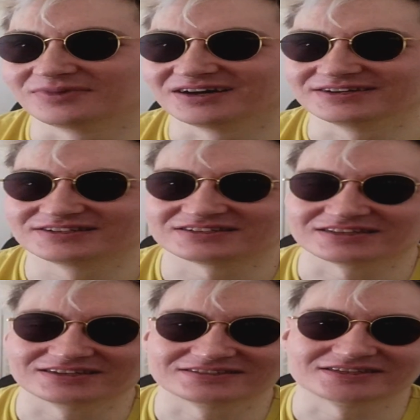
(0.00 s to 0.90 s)

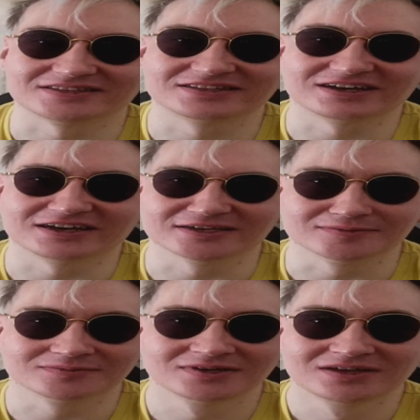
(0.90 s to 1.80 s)
mindset at the
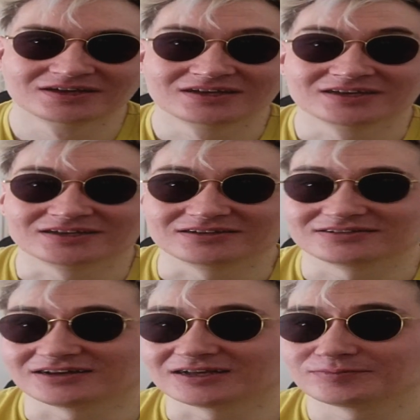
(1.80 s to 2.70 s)
time.
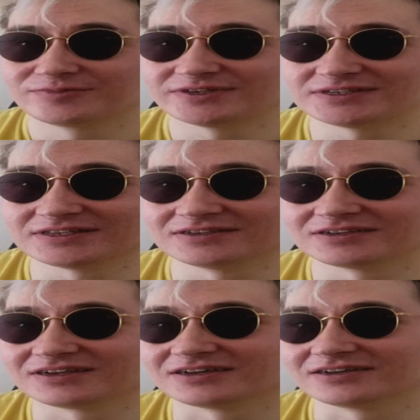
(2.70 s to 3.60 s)
I'm
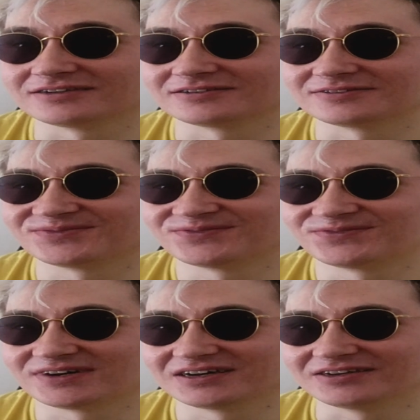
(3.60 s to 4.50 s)
pretty
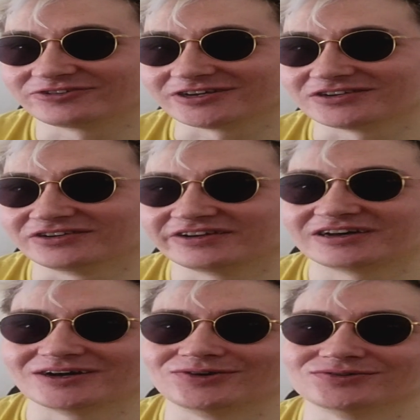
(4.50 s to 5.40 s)
fine right
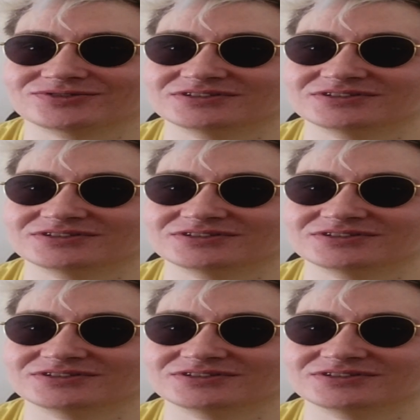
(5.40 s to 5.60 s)
now,